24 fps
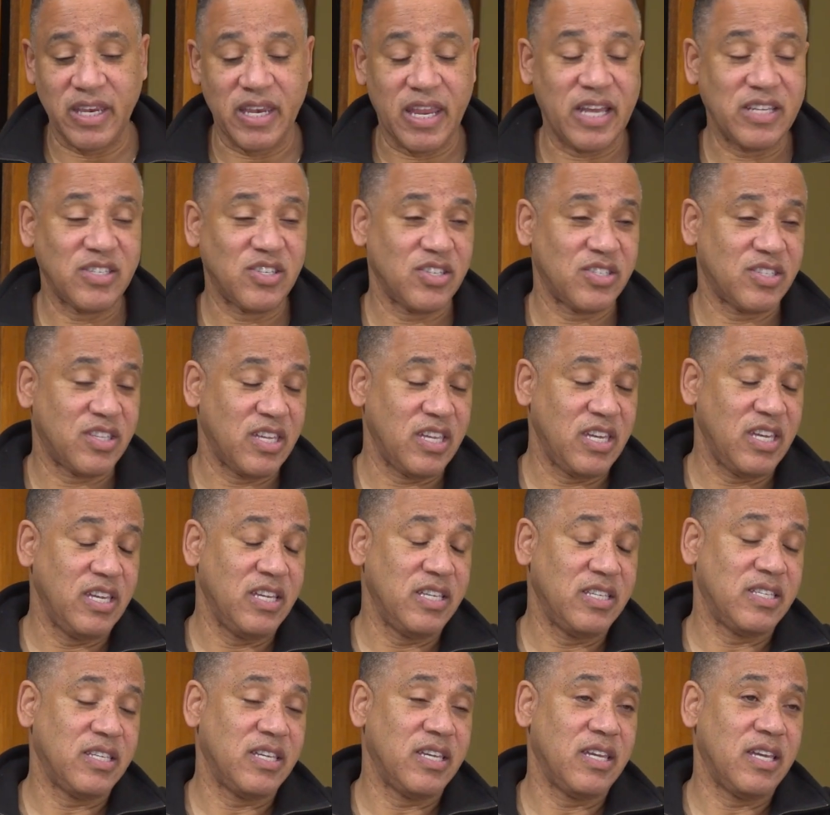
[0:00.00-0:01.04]
not just the
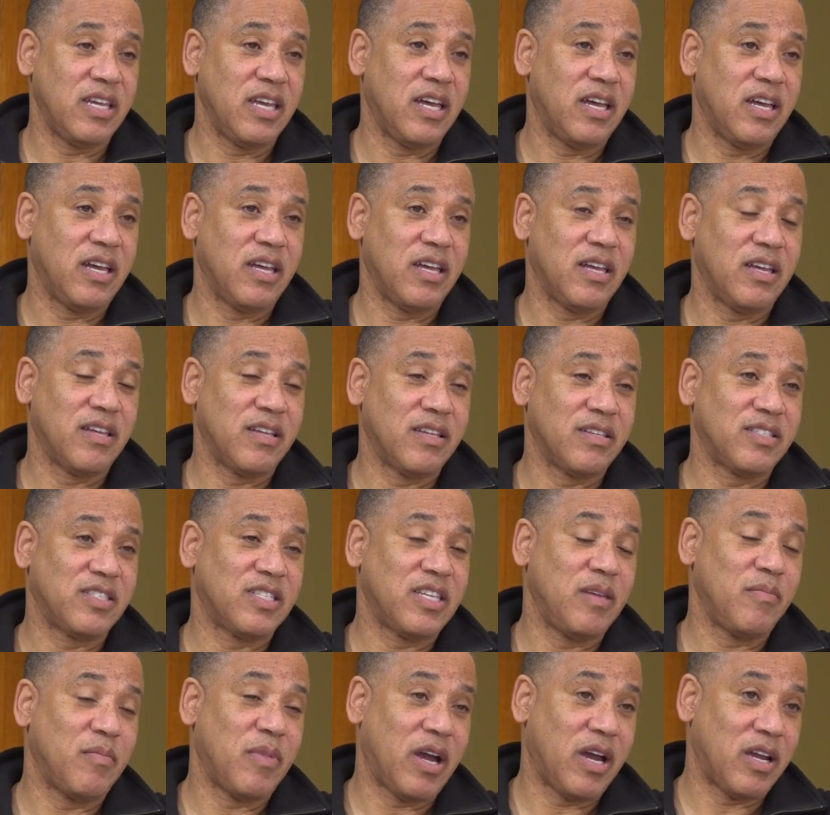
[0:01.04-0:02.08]
easy
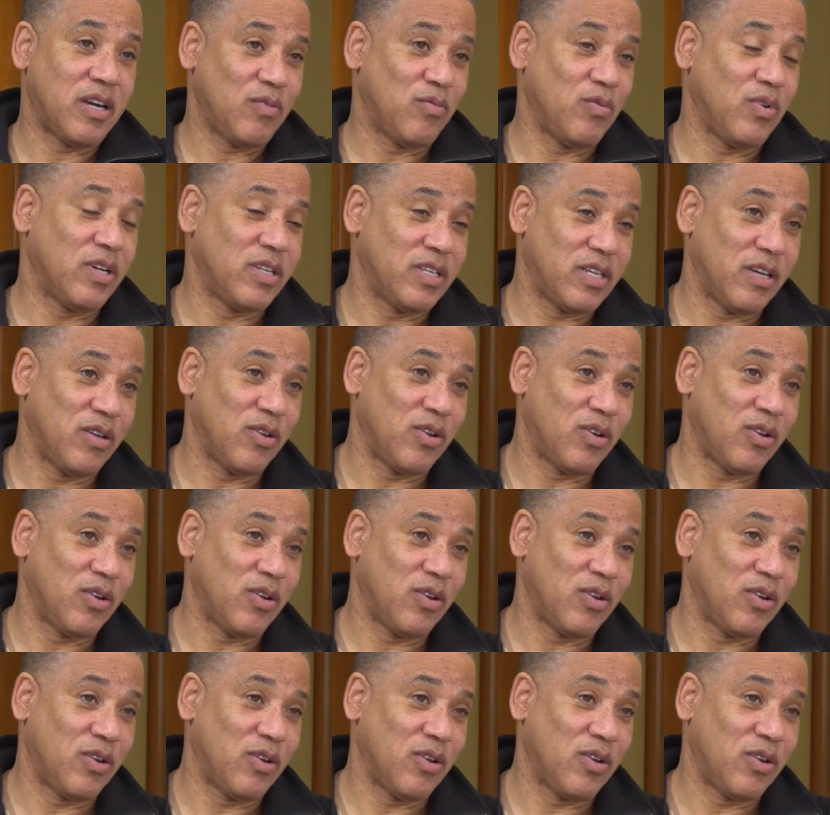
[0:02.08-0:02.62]
C minor one.